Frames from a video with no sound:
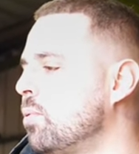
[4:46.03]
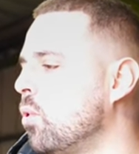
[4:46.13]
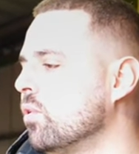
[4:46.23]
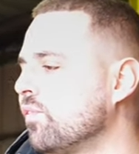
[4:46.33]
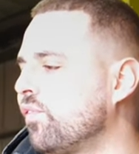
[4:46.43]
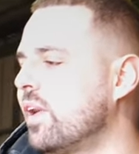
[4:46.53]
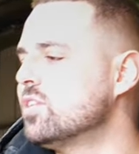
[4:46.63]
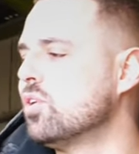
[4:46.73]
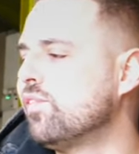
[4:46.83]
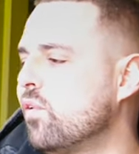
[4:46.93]
Born
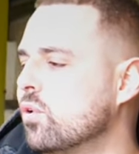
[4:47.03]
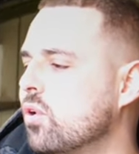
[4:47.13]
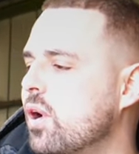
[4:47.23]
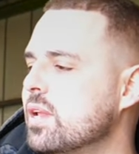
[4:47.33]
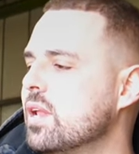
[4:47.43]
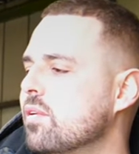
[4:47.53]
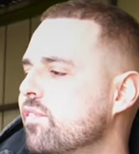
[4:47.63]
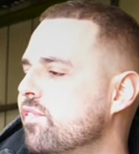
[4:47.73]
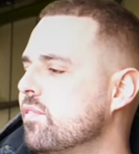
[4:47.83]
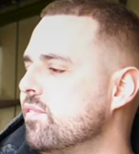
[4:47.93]

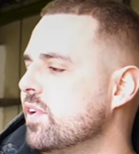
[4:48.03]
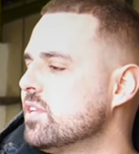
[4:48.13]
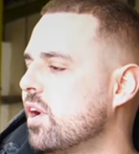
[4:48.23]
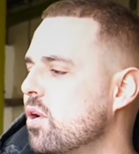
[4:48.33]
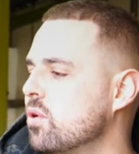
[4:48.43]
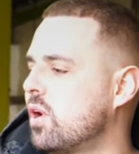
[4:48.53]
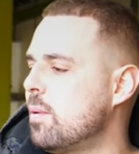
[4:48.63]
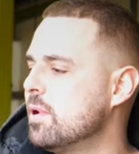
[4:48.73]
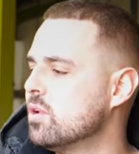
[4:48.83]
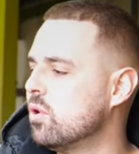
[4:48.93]
3249. Video
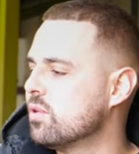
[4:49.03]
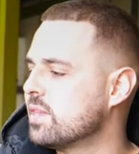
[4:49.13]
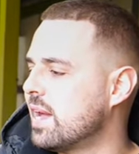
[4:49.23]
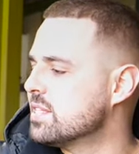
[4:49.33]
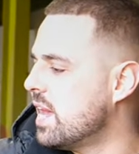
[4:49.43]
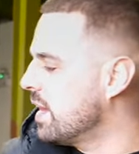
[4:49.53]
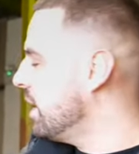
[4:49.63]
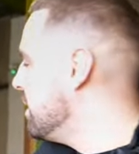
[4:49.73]
coming on that tag